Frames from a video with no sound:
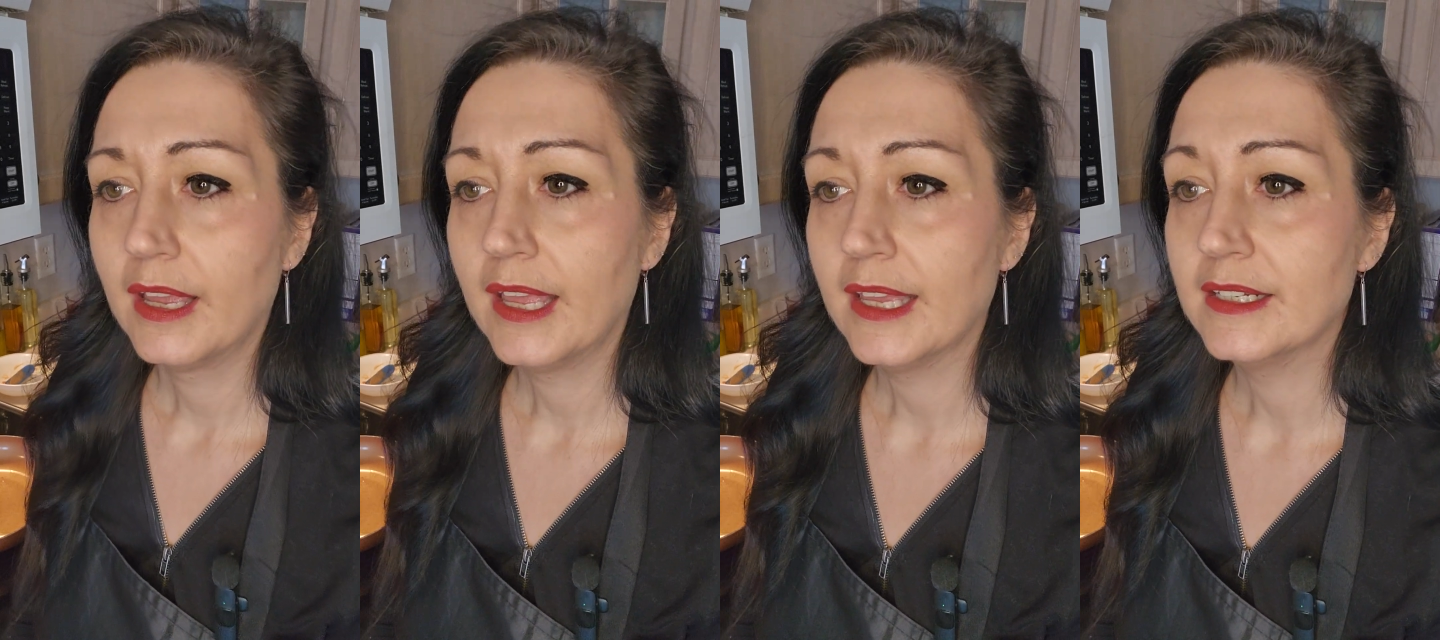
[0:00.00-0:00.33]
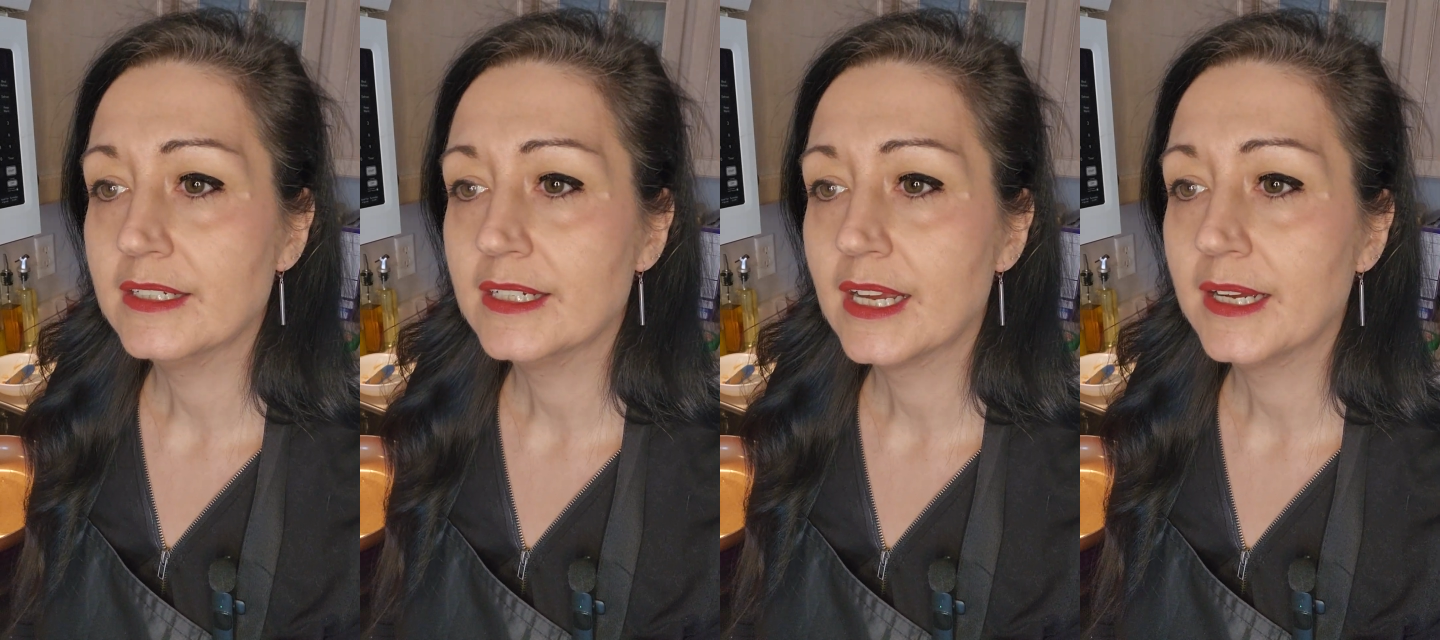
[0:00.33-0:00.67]

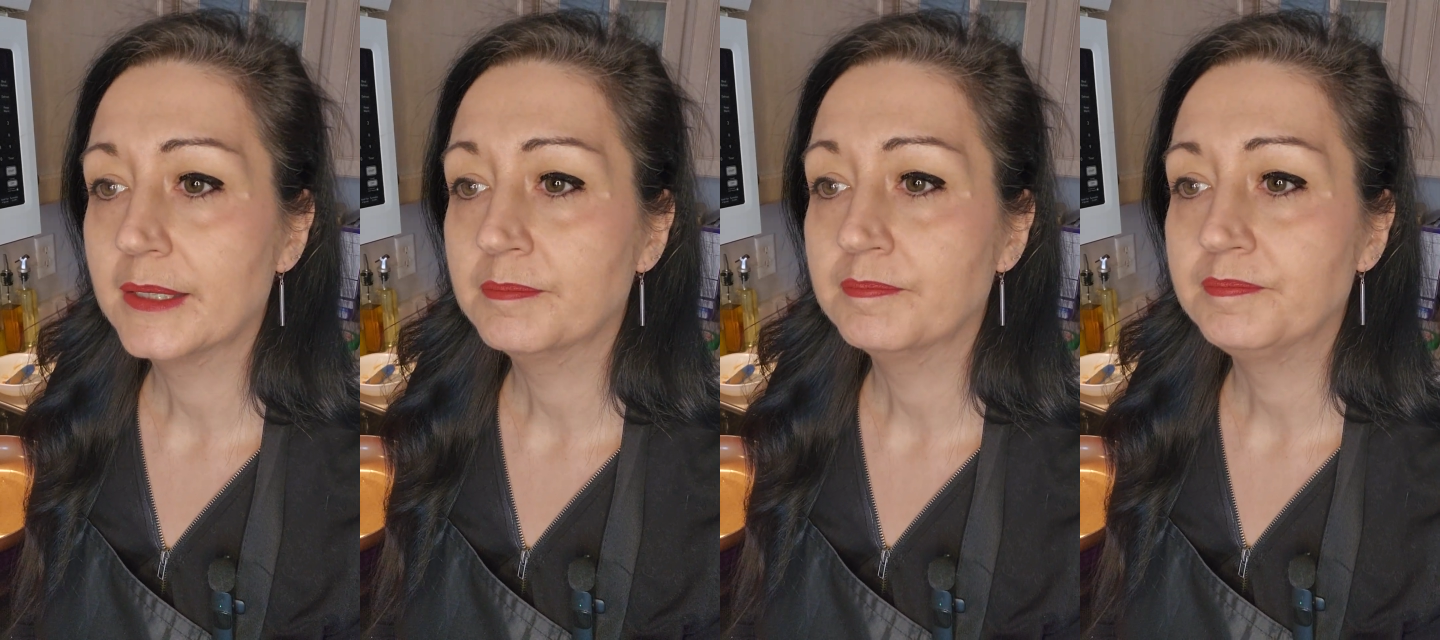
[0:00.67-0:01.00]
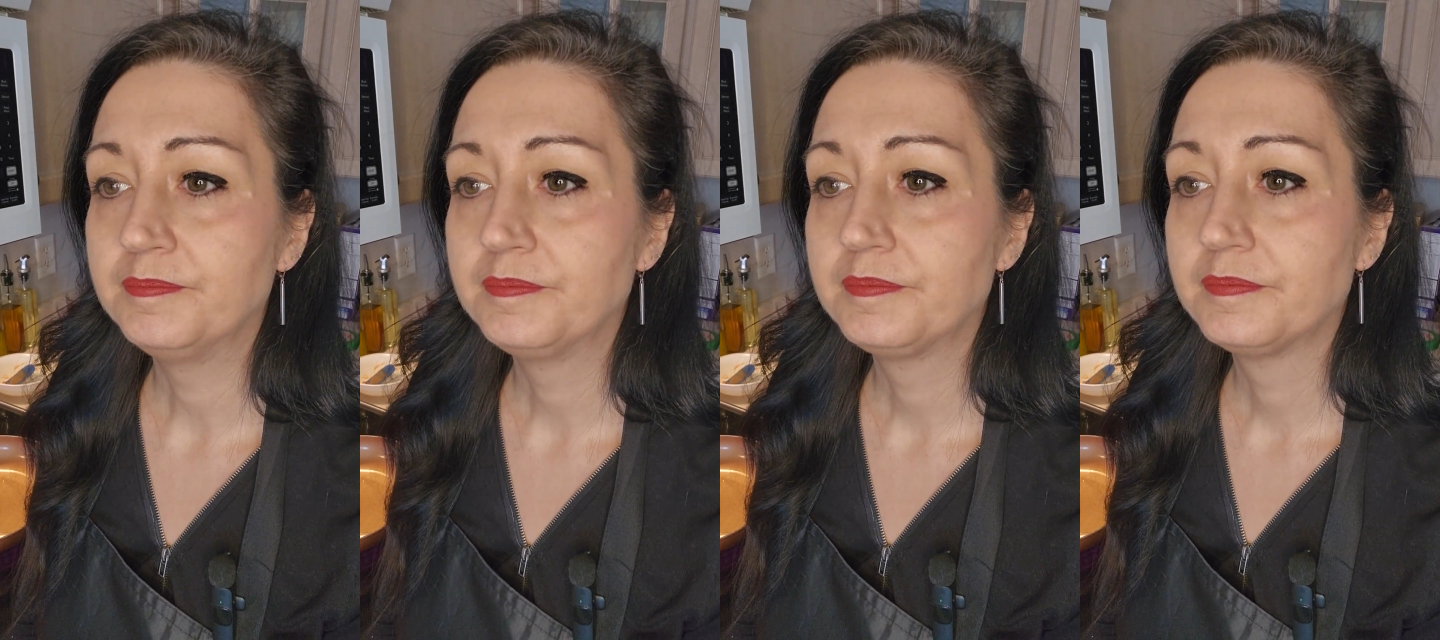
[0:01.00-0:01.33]
And
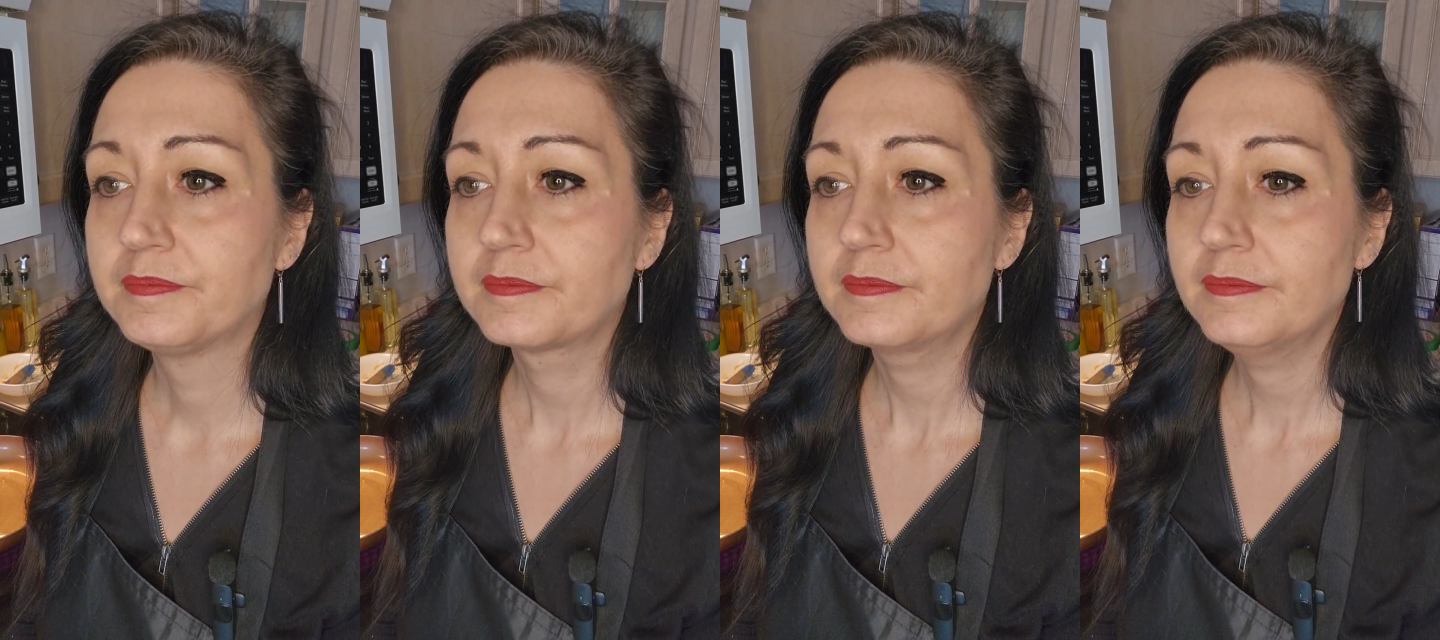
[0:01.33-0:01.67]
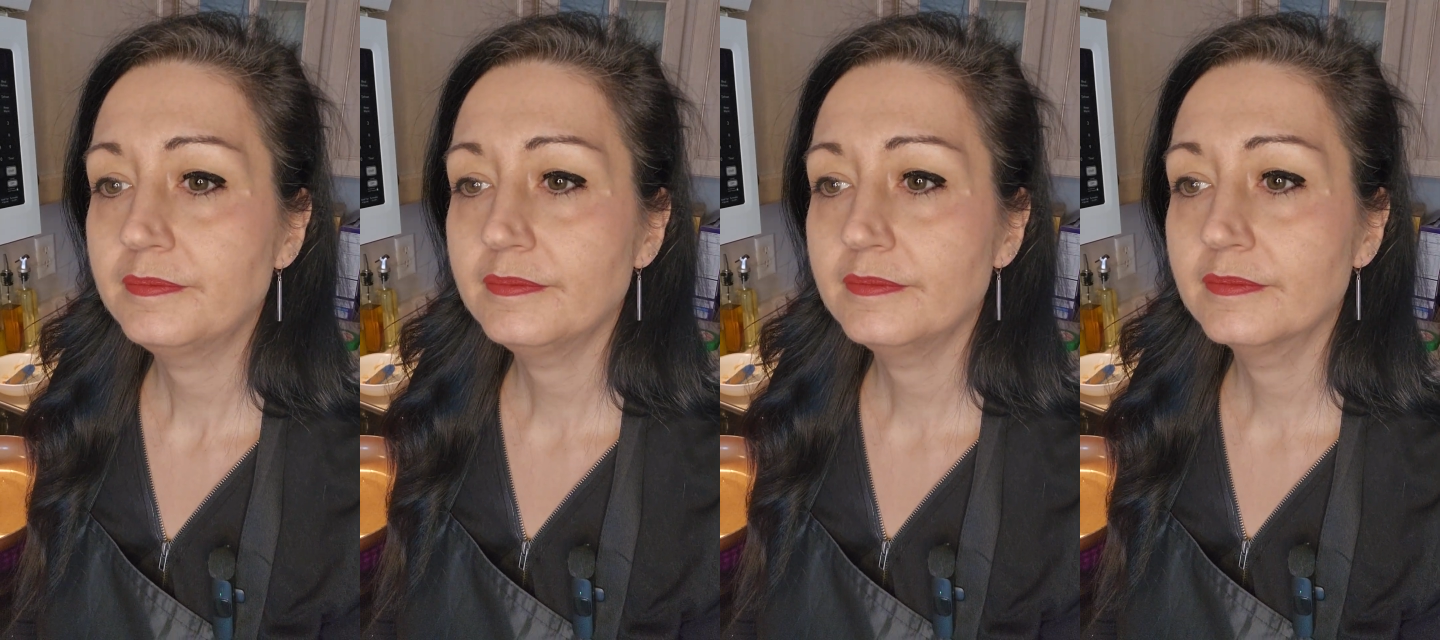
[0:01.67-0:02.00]
I'm
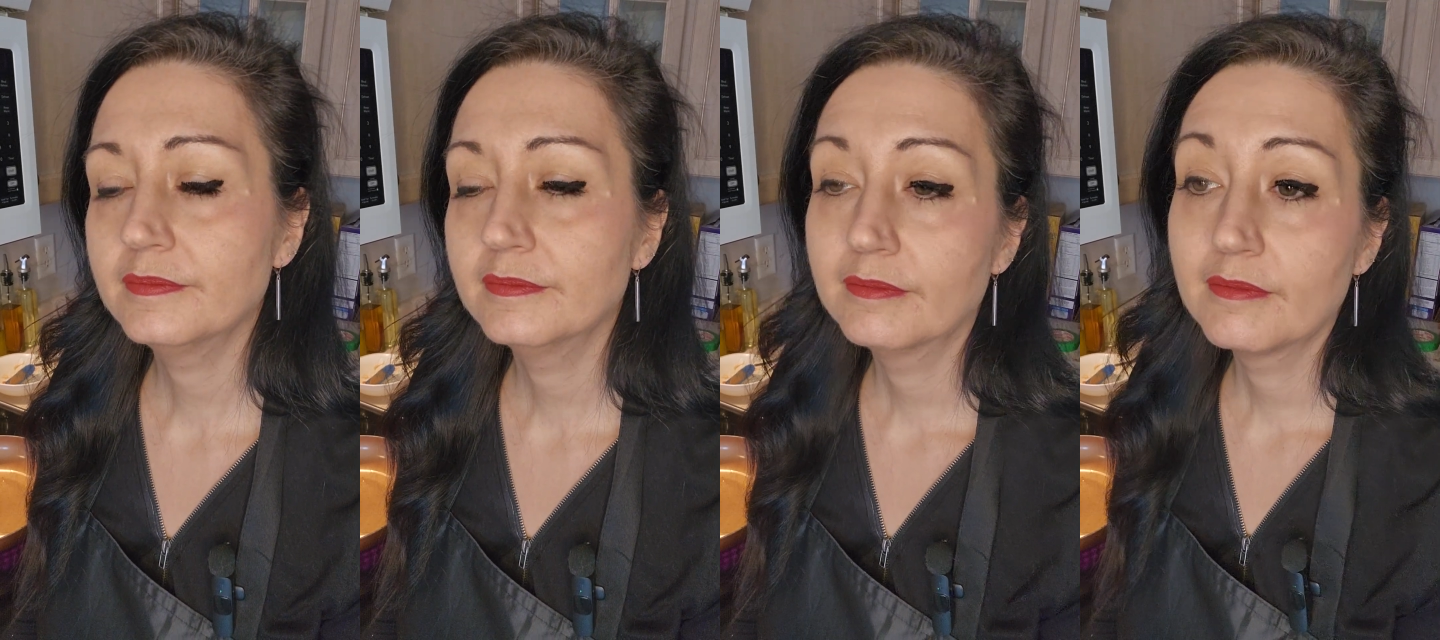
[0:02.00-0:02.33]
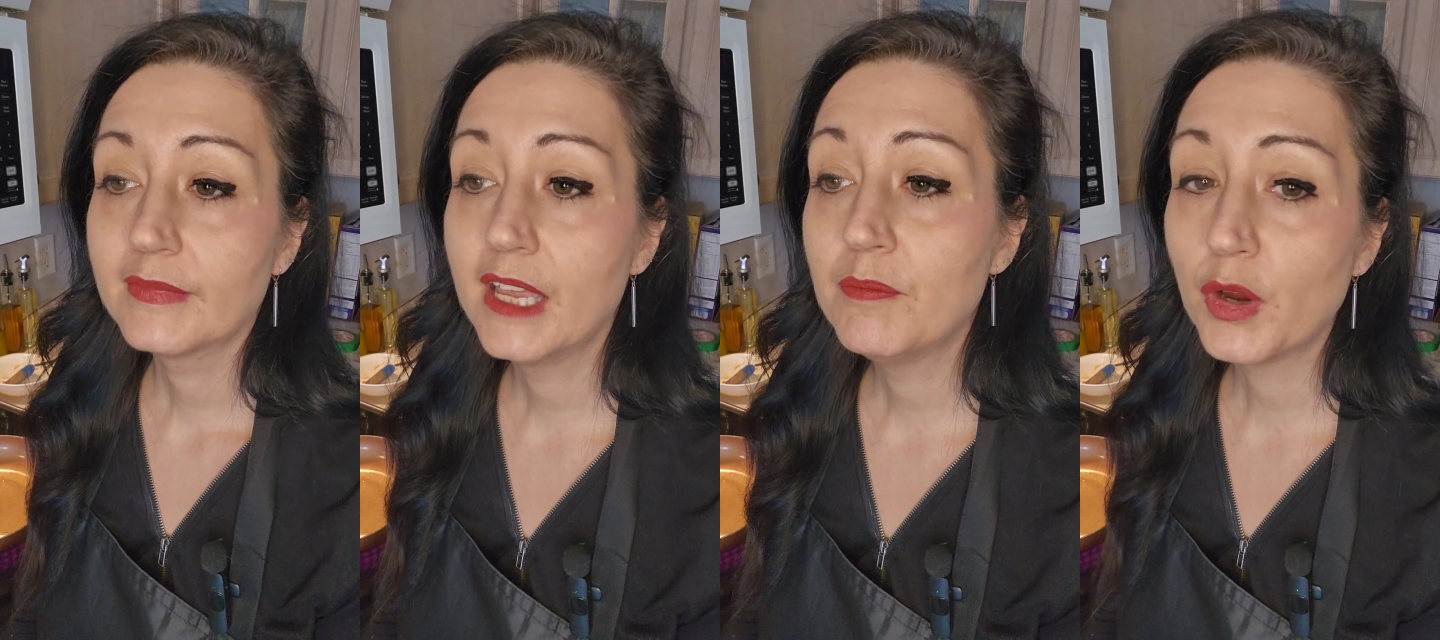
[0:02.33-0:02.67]

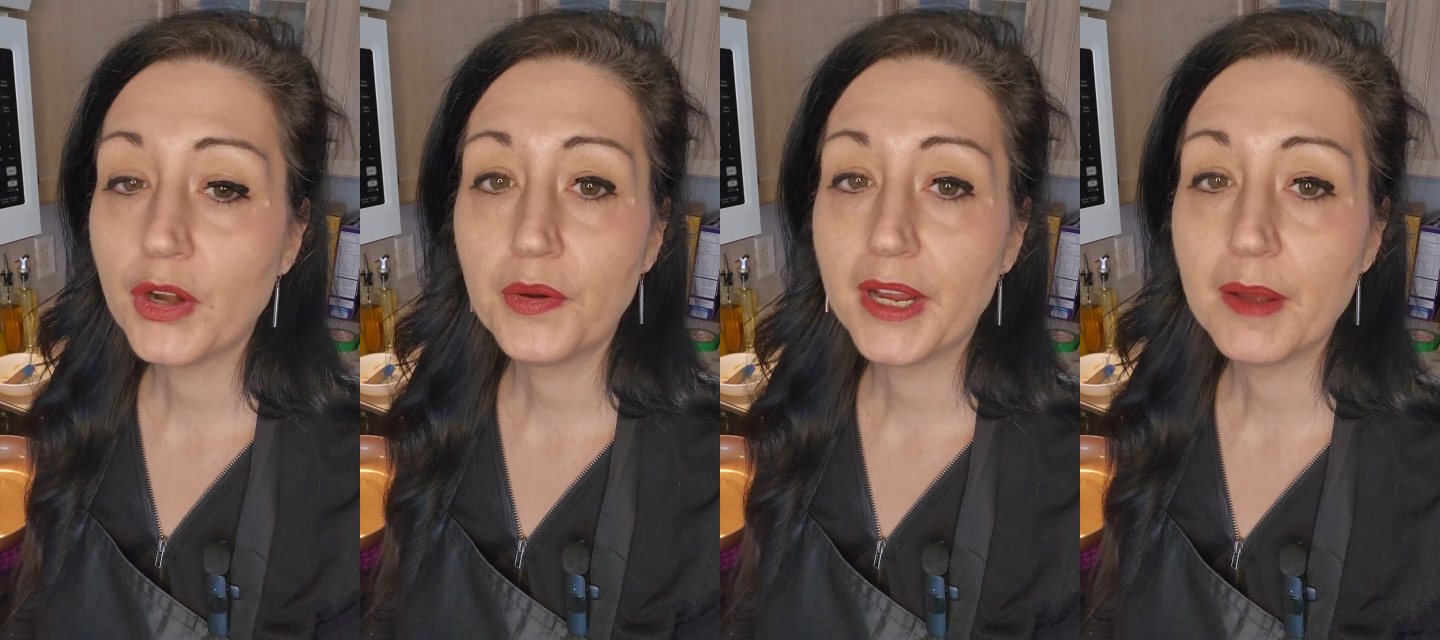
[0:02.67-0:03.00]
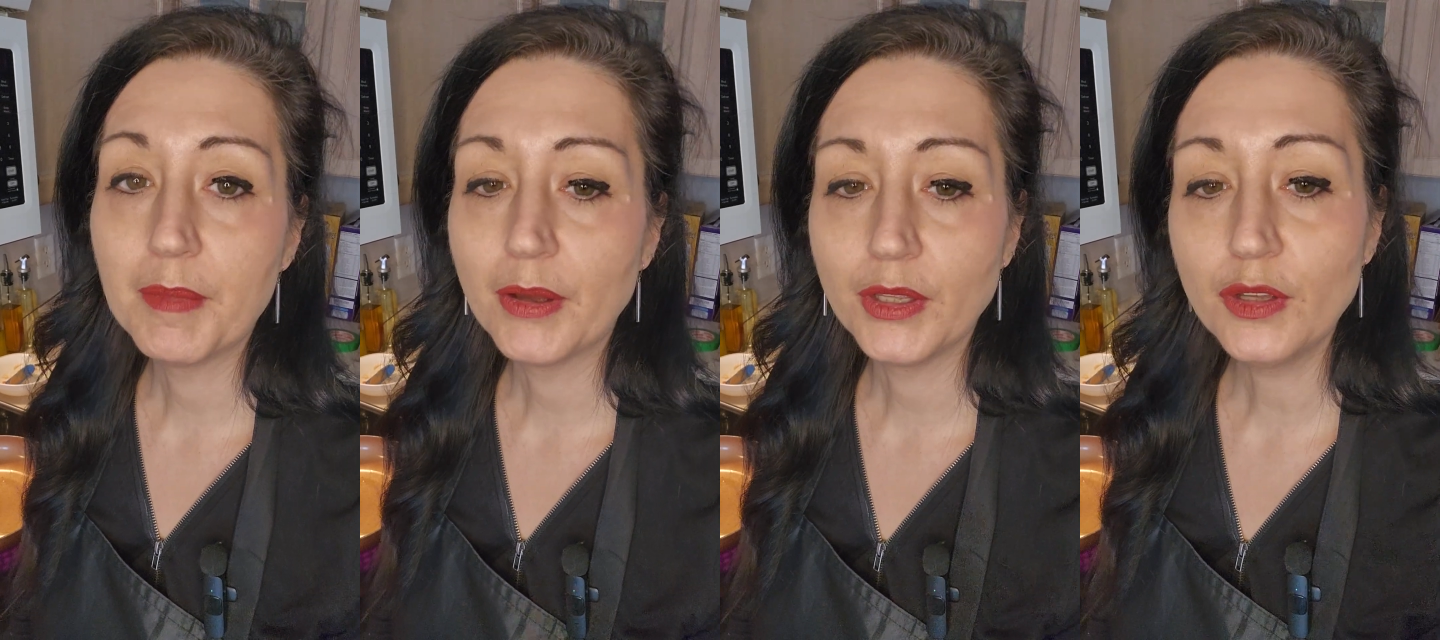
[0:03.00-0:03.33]
wondering
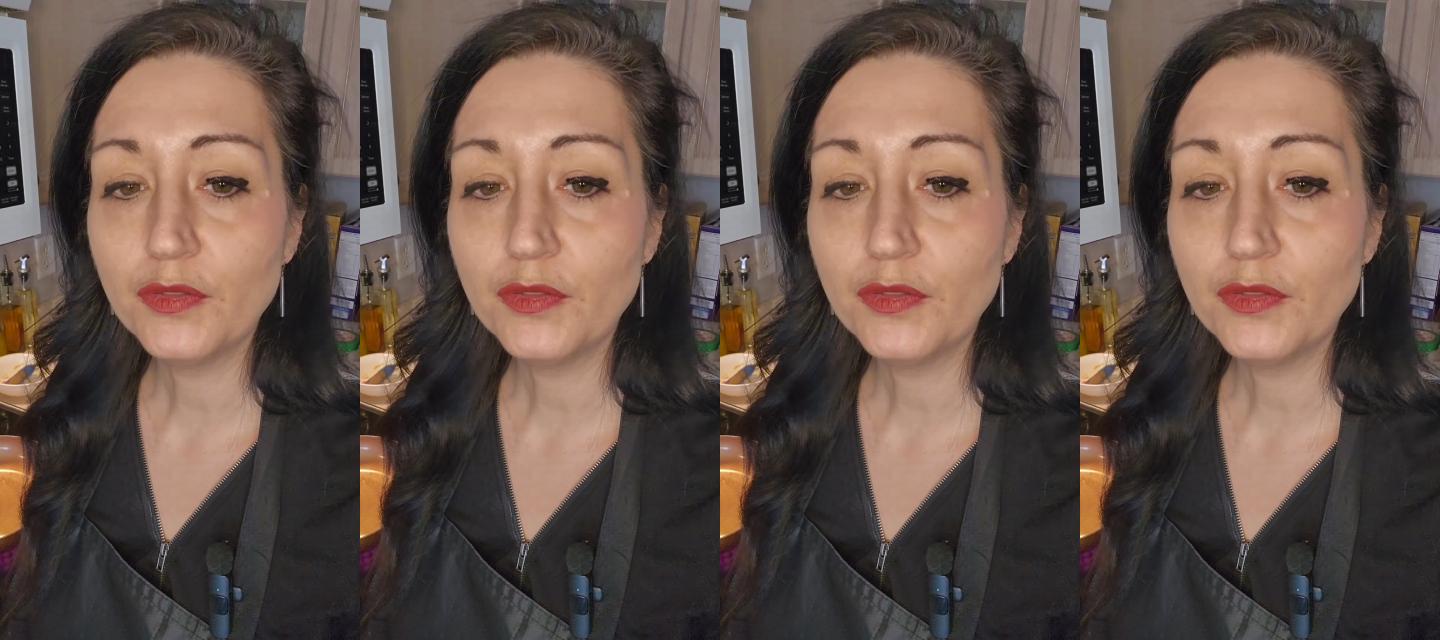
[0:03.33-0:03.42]
about